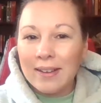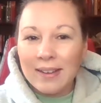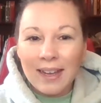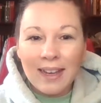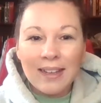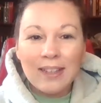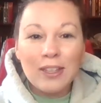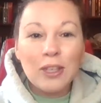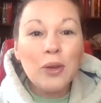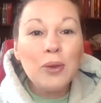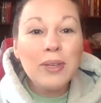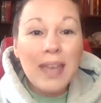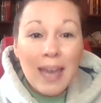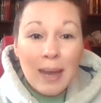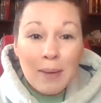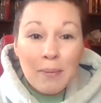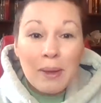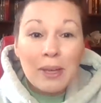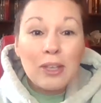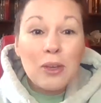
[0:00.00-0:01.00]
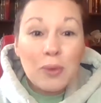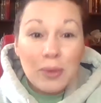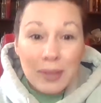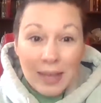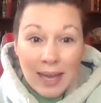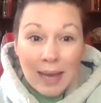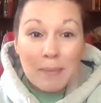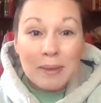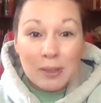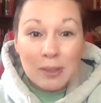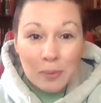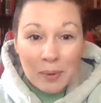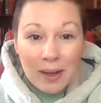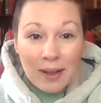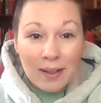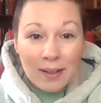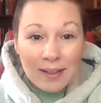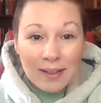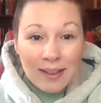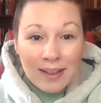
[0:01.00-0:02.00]
Okay. You yam what you yam as
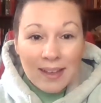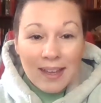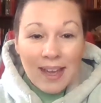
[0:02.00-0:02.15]
well.